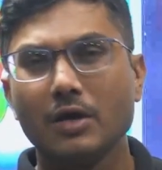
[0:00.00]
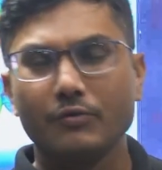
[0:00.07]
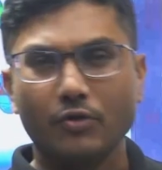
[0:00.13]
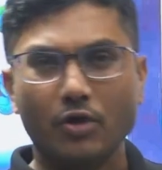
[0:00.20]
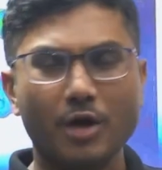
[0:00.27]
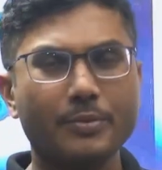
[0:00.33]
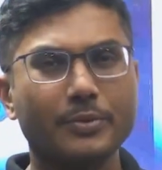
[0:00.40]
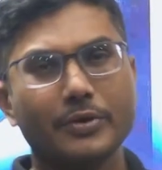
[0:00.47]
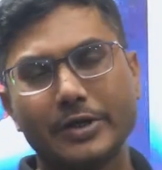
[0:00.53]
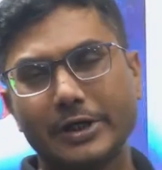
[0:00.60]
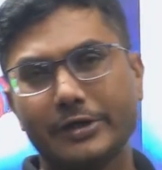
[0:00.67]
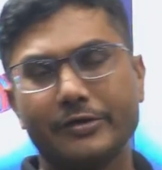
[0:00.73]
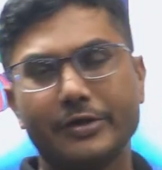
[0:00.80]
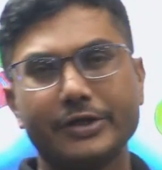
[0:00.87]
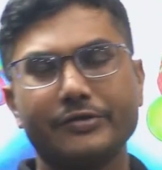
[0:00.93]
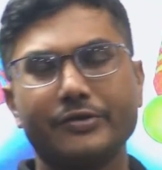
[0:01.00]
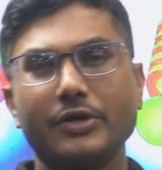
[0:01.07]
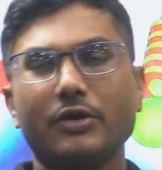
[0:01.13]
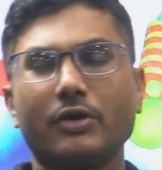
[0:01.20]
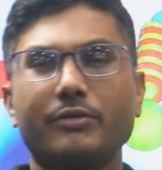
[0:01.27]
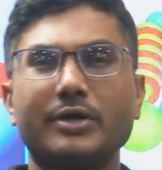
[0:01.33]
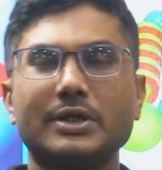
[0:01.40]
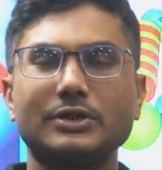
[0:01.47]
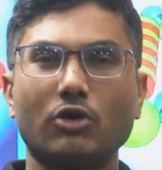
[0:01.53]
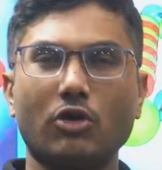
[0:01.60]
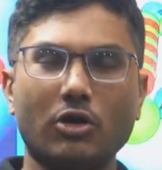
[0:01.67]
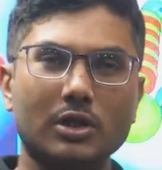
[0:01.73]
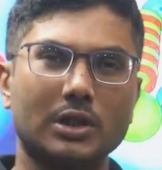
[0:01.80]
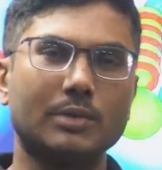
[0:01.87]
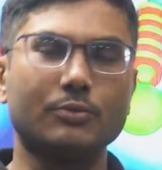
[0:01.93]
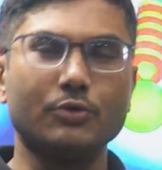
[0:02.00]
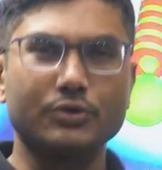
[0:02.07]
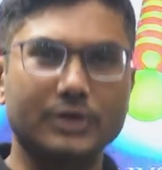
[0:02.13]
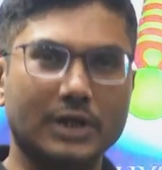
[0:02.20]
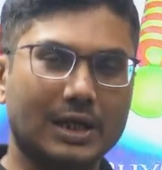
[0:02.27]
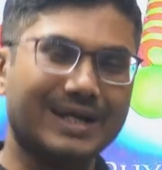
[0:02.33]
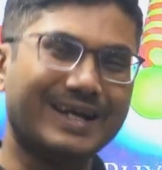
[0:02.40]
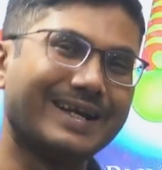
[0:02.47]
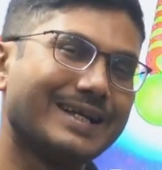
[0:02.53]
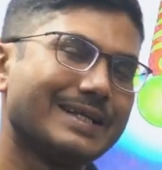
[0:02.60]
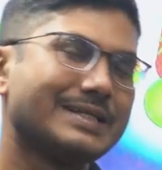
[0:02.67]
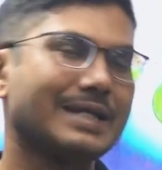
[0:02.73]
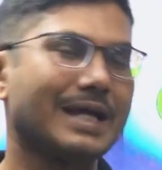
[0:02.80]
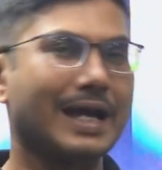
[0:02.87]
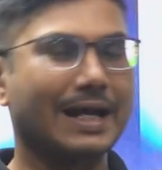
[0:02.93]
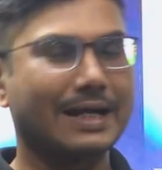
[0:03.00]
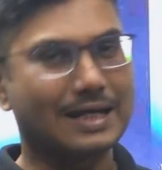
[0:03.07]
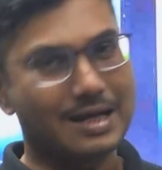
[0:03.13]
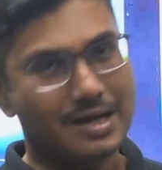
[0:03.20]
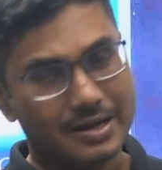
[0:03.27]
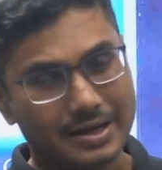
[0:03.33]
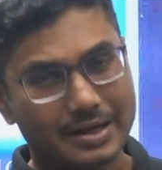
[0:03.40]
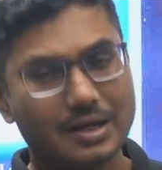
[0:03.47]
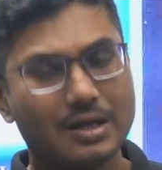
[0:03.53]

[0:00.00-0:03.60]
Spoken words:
From 2023 onwards, all the books are latest and current